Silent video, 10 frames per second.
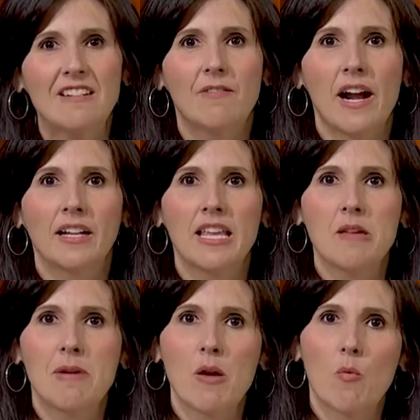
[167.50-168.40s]
Finally,
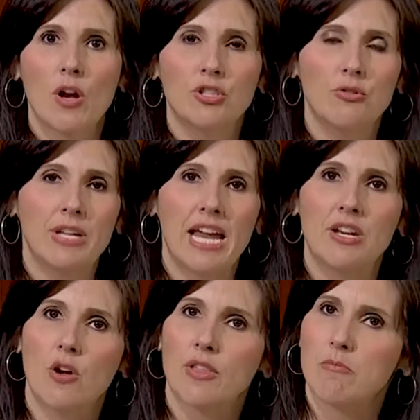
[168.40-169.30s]
you may want to take
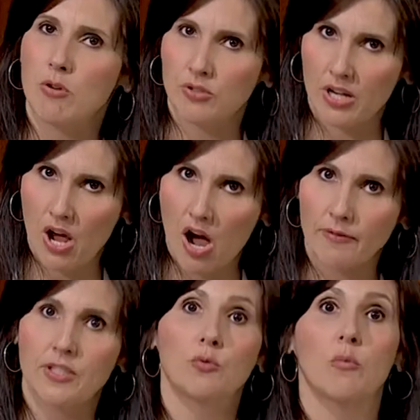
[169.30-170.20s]
note that most city offices